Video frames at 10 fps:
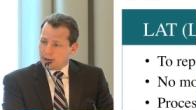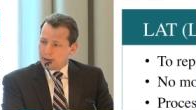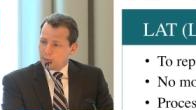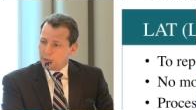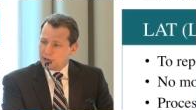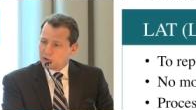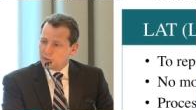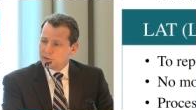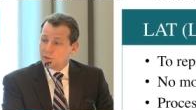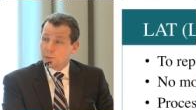In
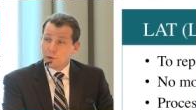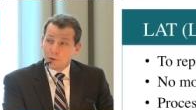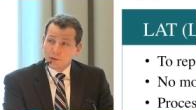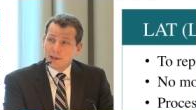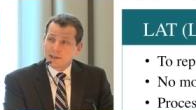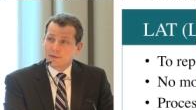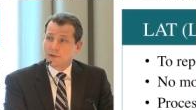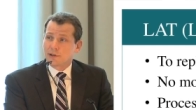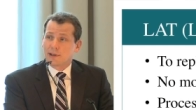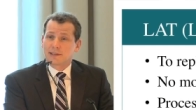terms of the process
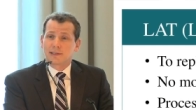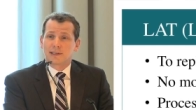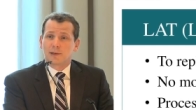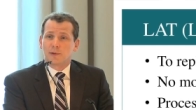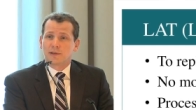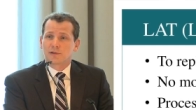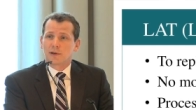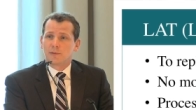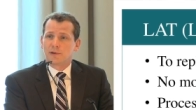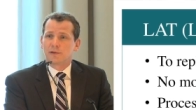for the License and Appeals
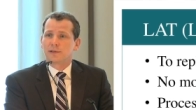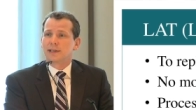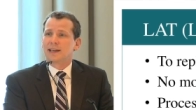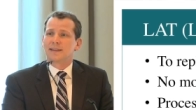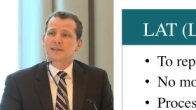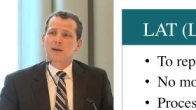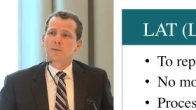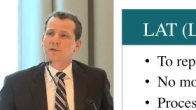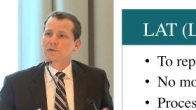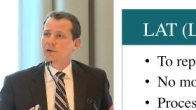Tribunal, again, this
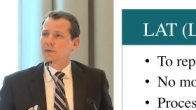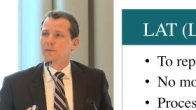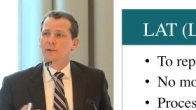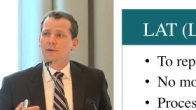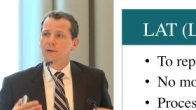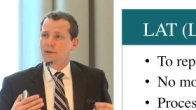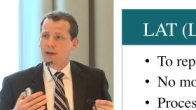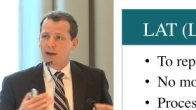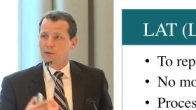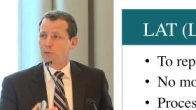comes from
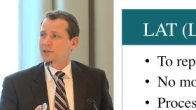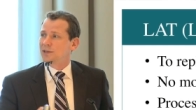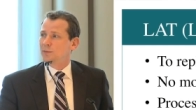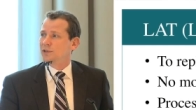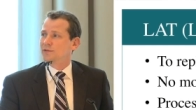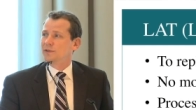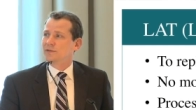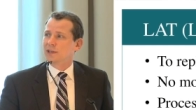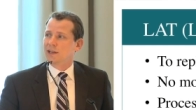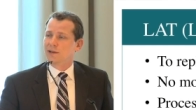either what's in Bill
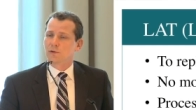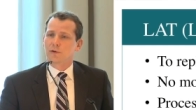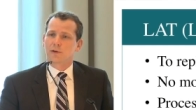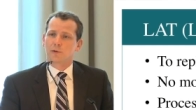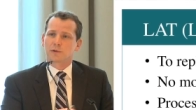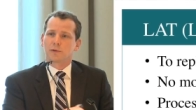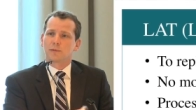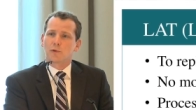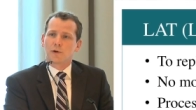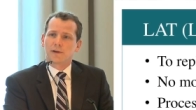15, or there was a
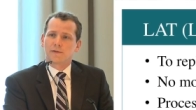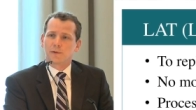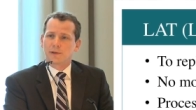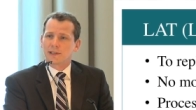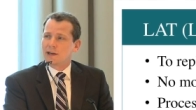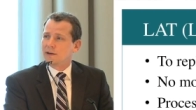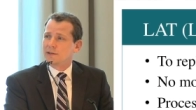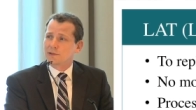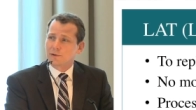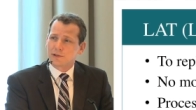report of a
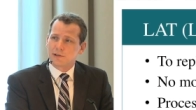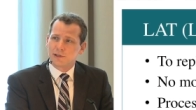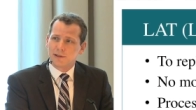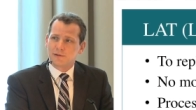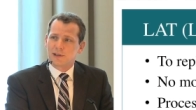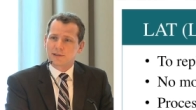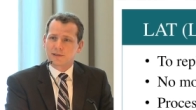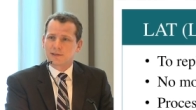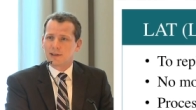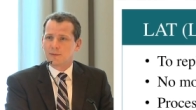retired Associate Chief
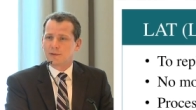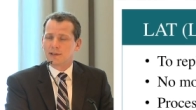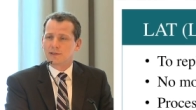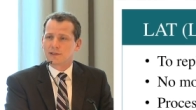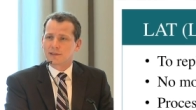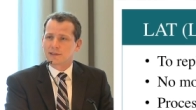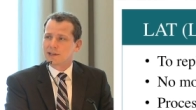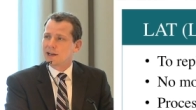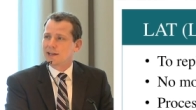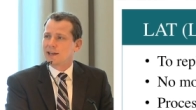Justice named Justice
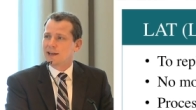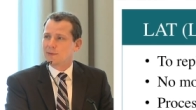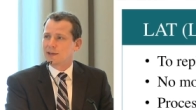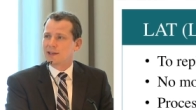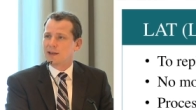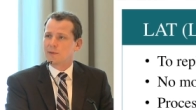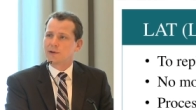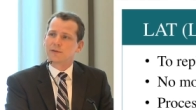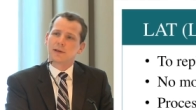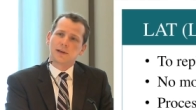Cunningham that came
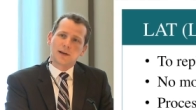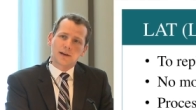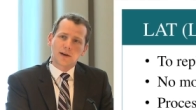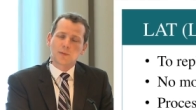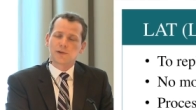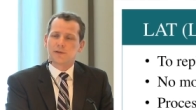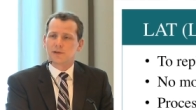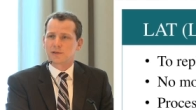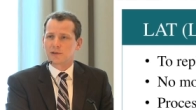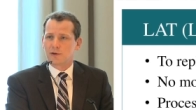out a couple of
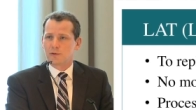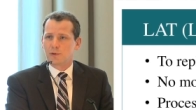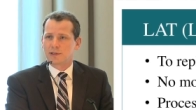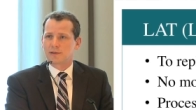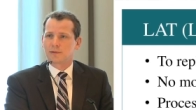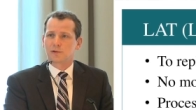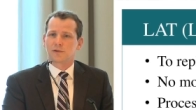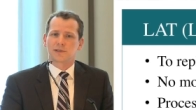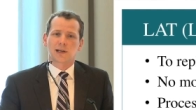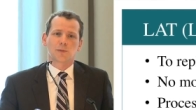years ago, which
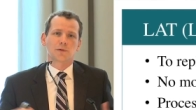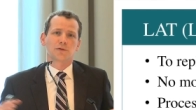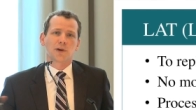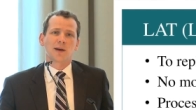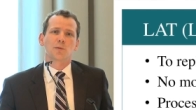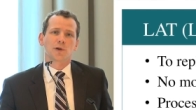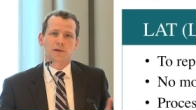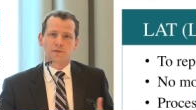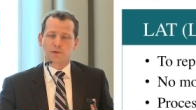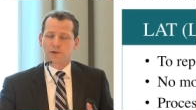sort of set up a
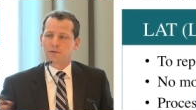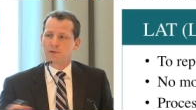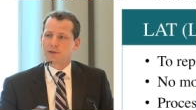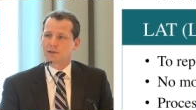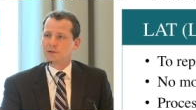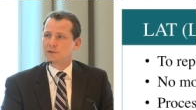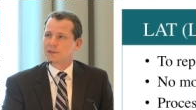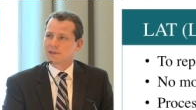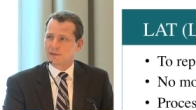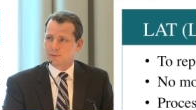framework for this new
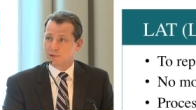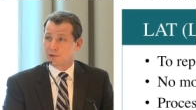system.